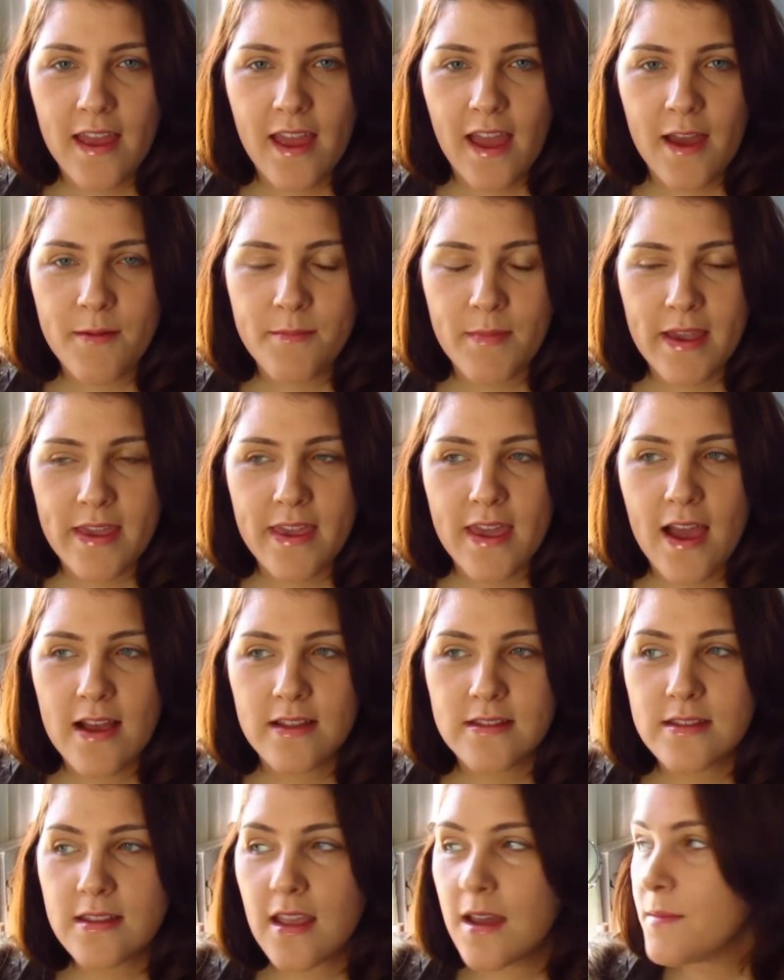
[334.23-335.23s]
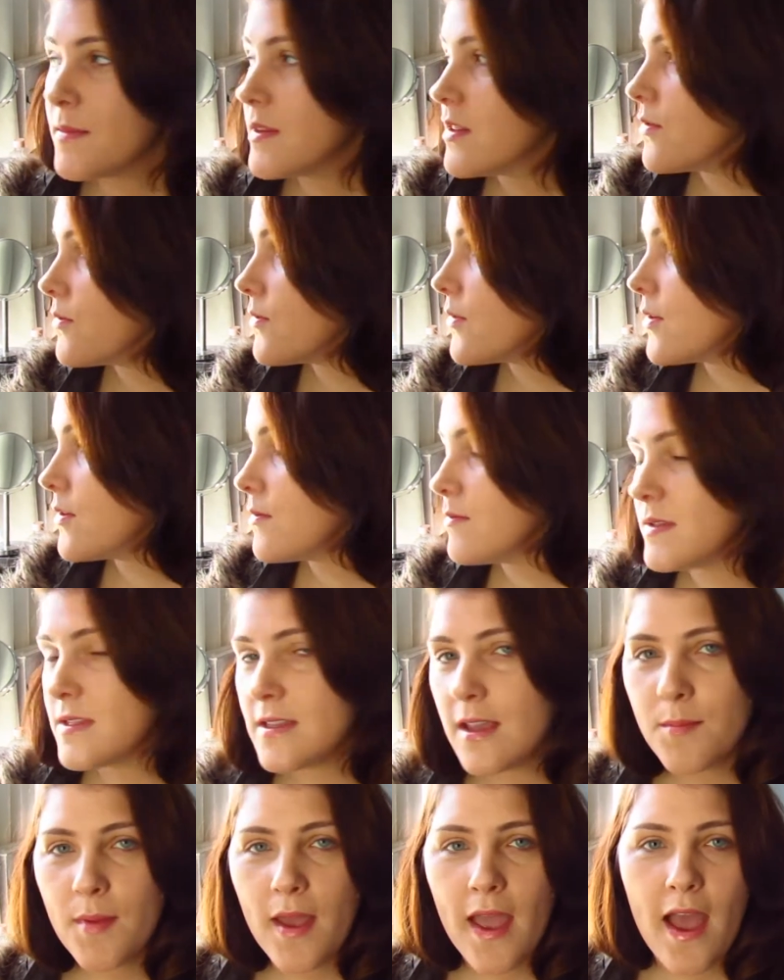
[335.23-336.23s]
and my cat's come in the room
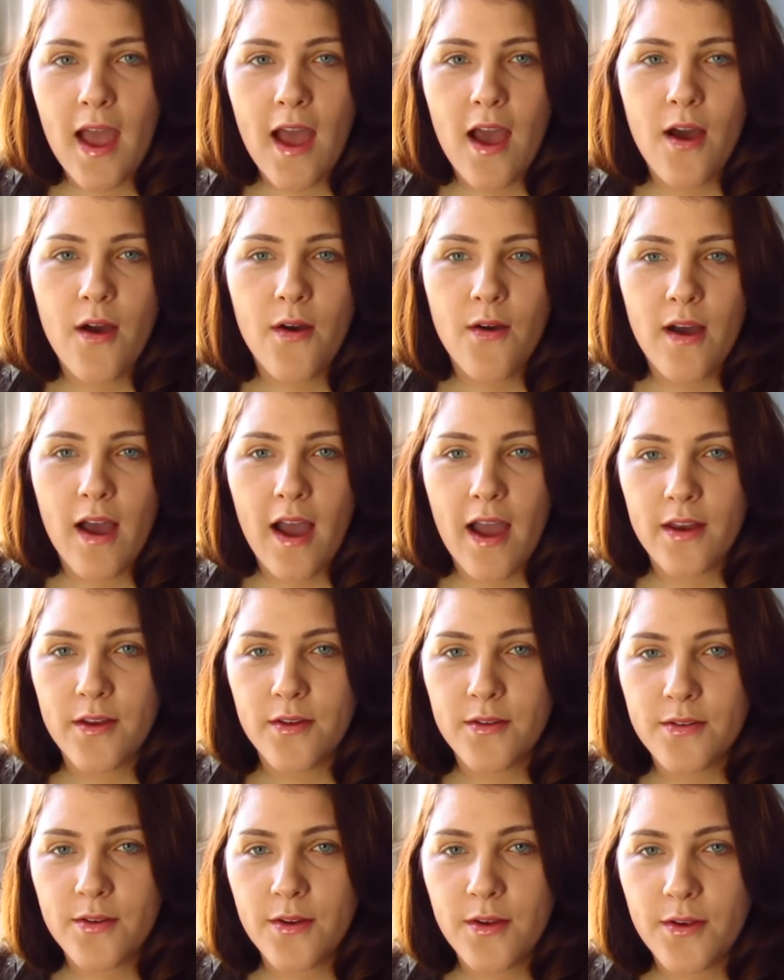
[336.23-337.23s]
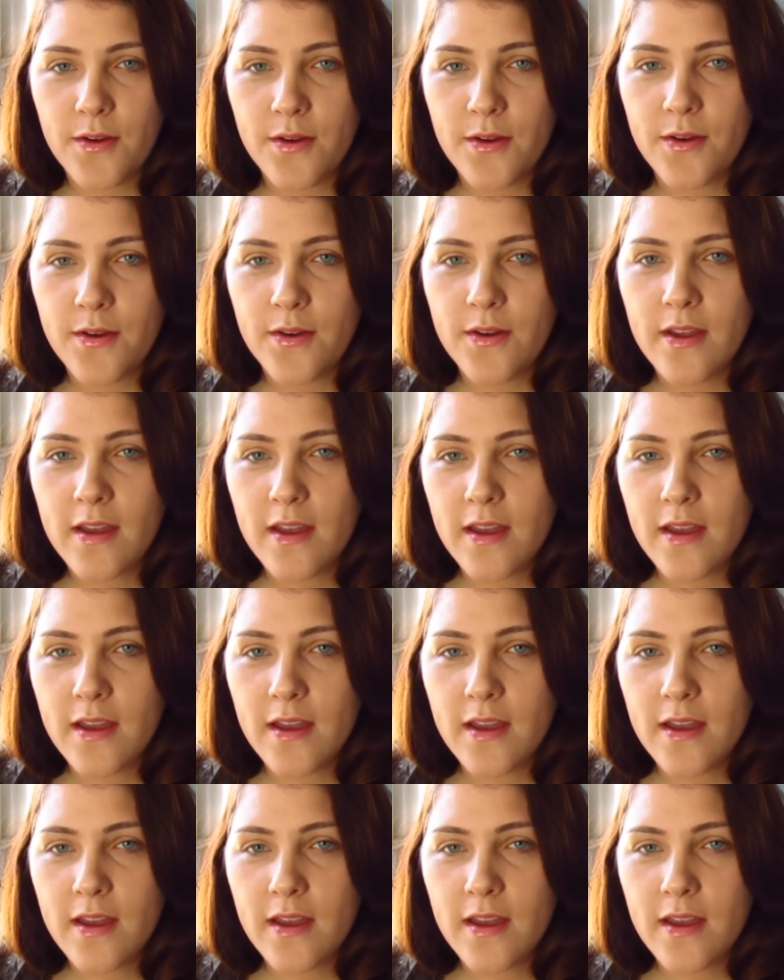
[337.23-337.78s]
somehow, I don't know,